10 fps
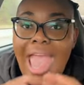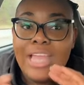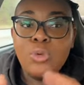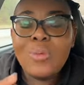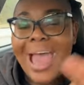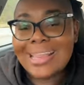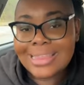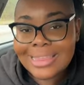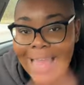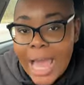and you got
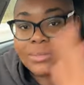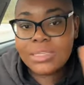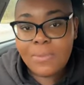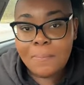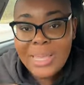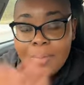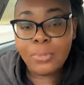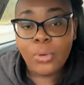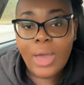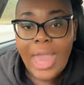thousands of
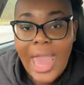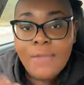people